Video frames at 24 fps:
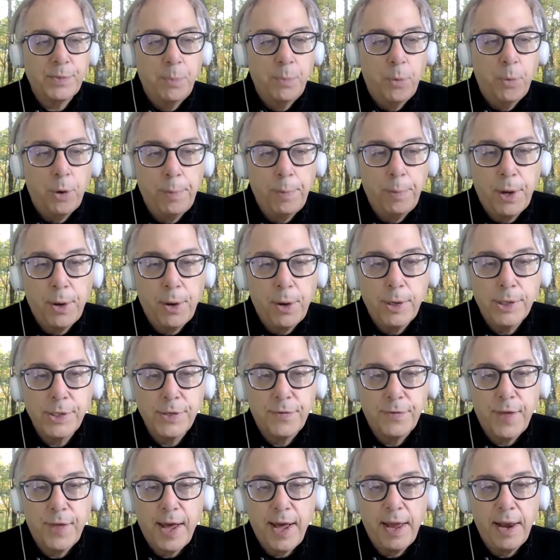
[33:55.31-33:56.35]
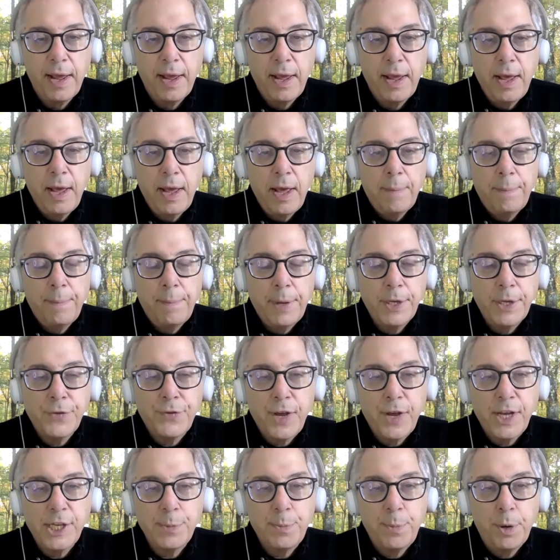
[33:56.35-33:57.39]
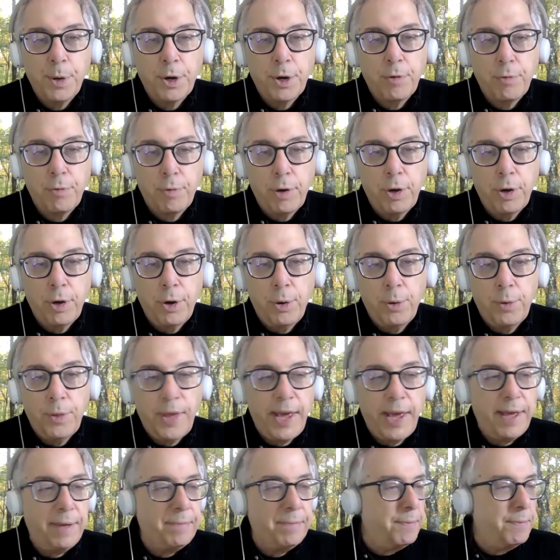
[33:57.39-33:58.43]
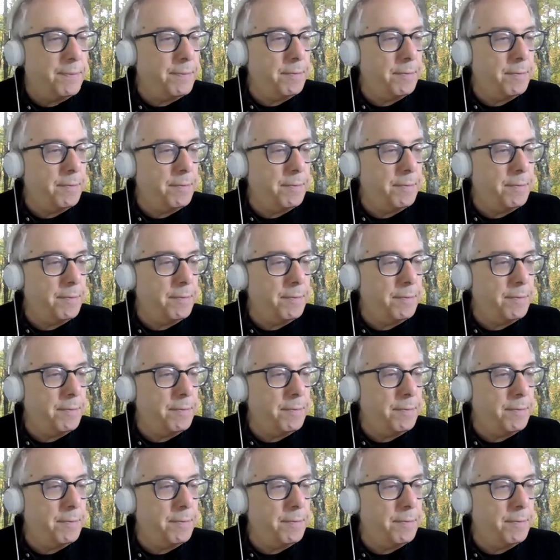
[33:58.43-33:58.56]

more because of that. But as Facebook grew, they